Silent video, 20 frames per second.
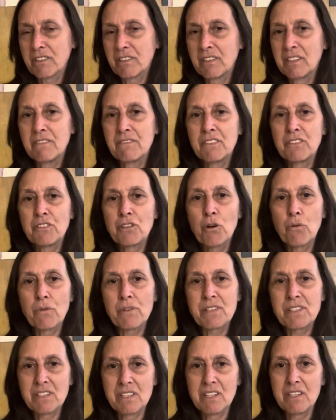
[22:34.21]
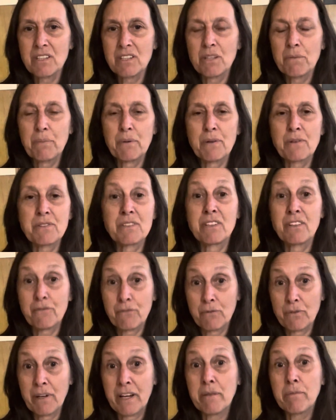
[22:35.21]
even though we're seeing the person, if
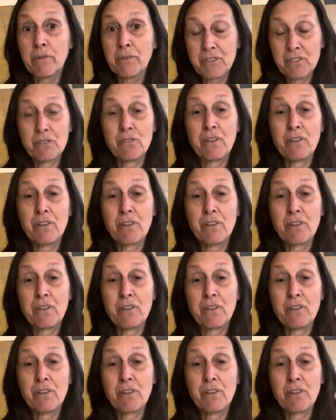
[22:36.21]
we're able to